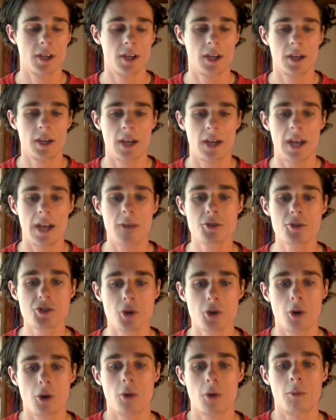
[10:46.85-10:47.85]
he was
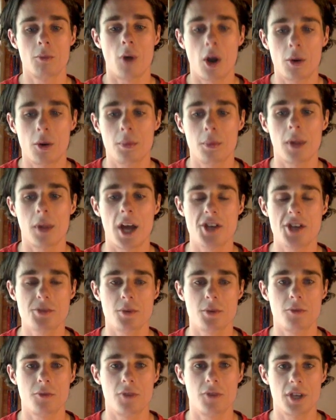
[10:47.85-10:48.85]
sort of my
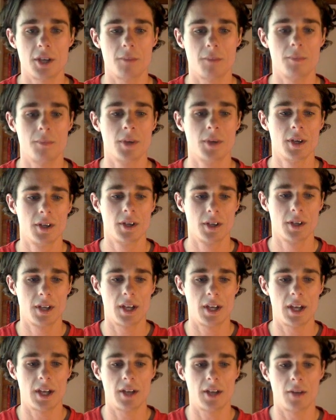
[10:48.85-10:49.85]
replacement for him,
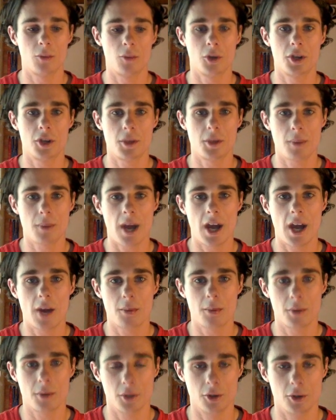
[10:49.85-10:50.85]
and I'm willing to pay
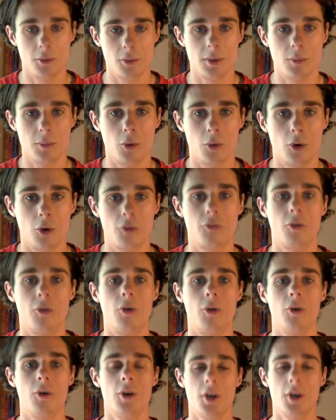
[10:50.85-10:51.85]
up a little bit more
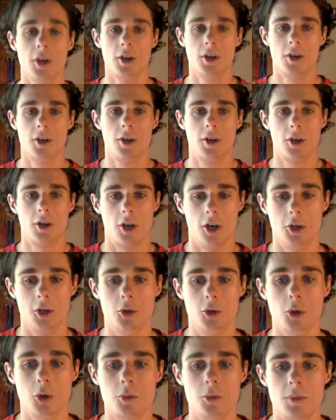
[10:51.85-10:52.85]
for a
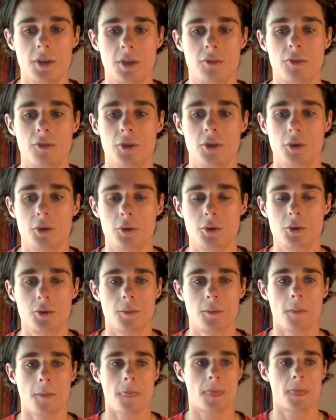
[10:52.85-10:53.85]
good midfield
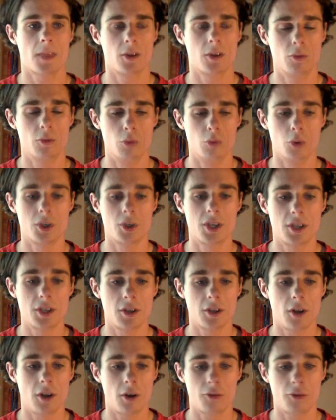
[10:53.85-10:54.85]

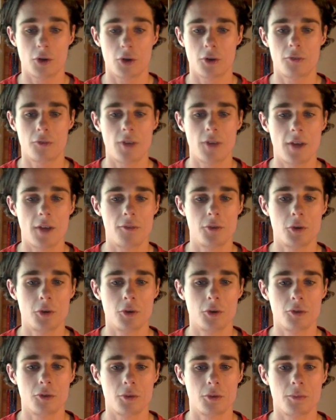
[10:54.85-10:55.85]
rookie. I've got a fair
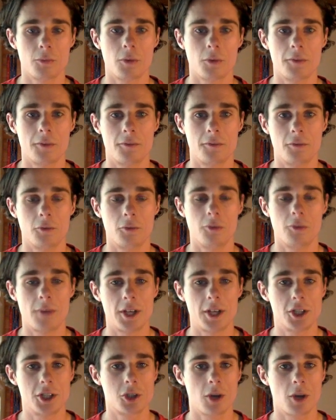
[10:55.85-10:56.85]
few of them. We've
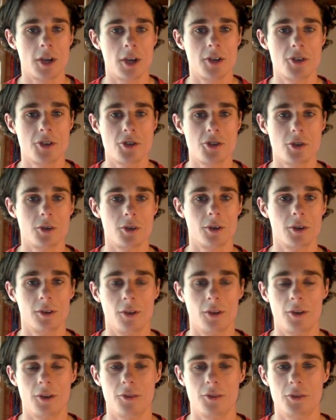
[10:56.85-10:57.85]
been treated to a
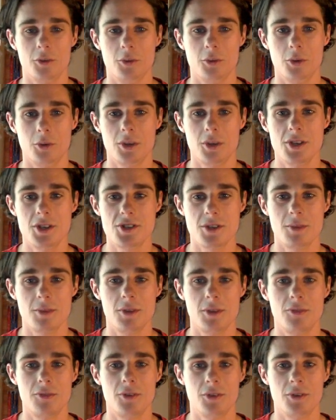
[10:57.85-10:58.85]
lot of good rookies in
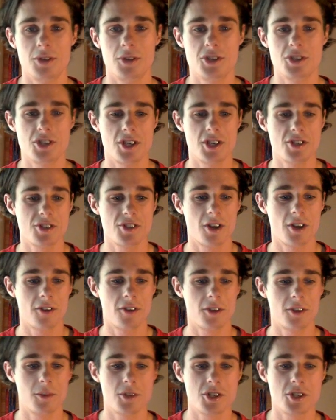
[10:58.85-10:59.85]
the midfield this year, so I
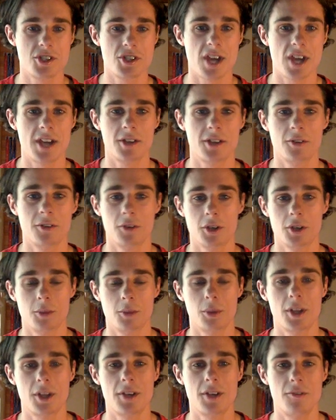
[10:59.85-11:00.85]
think we should take
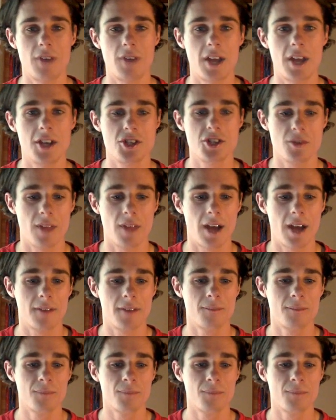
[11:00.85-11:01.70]
complete advantage of that.